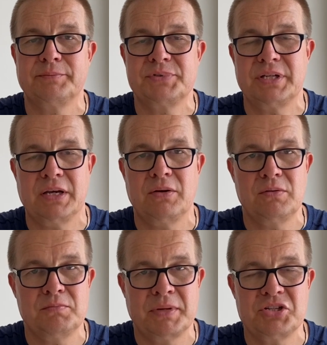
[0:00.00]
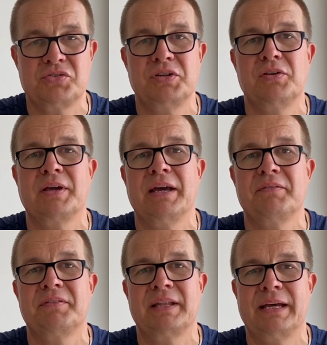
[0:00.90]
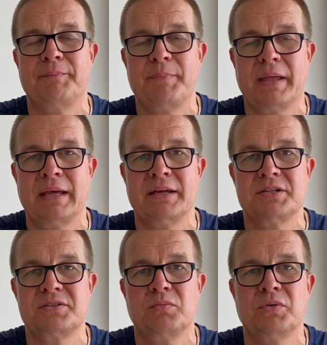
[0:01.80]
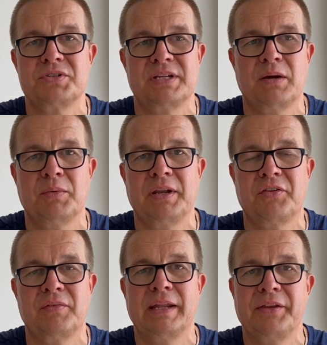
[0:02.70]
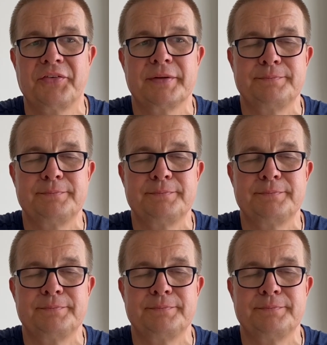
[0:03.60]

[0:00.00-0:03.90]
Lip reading: So make sure you look out for that and watch that when it's released.